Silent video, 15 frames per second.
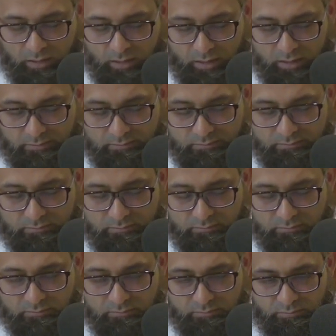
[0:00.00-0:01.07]
Um,
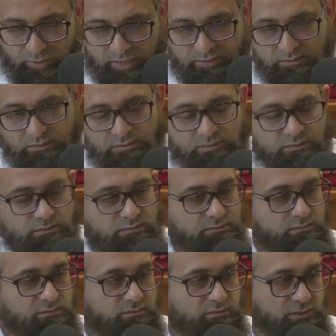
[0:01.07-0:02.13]
but
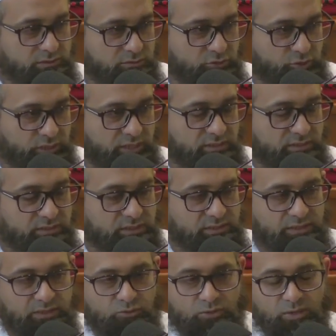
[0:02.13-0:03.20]
this jealousy
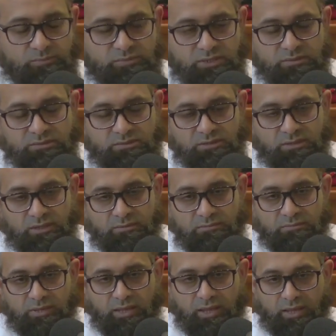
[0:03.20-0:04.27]
that crept into
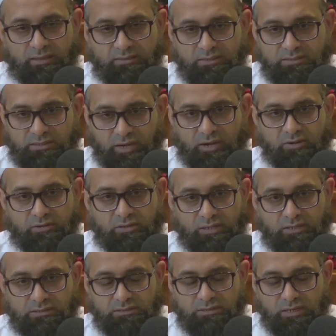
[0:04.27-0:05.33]
him and this
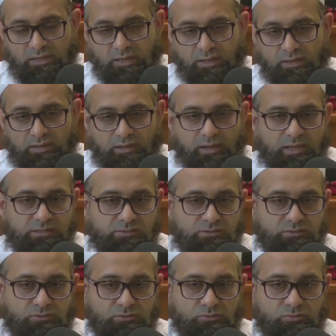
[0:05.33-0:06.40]
arrogance led
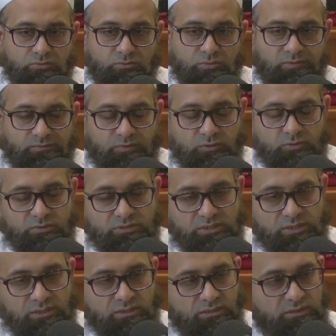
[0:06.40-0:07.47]
to
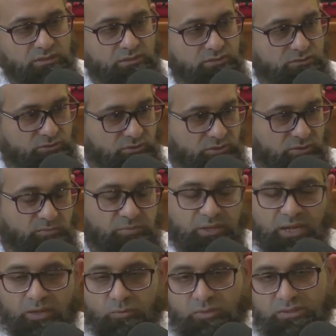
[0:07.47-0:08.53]
refusing to
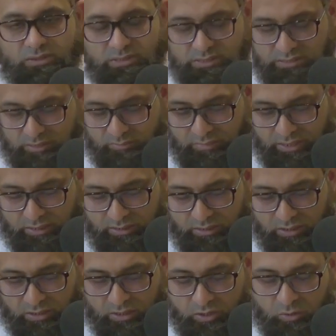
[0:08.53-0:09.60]
comply with this command,
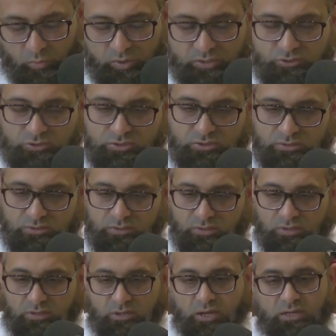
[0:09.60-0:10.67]
which
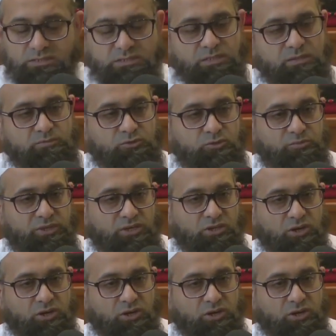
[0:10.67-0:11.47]
caused him to be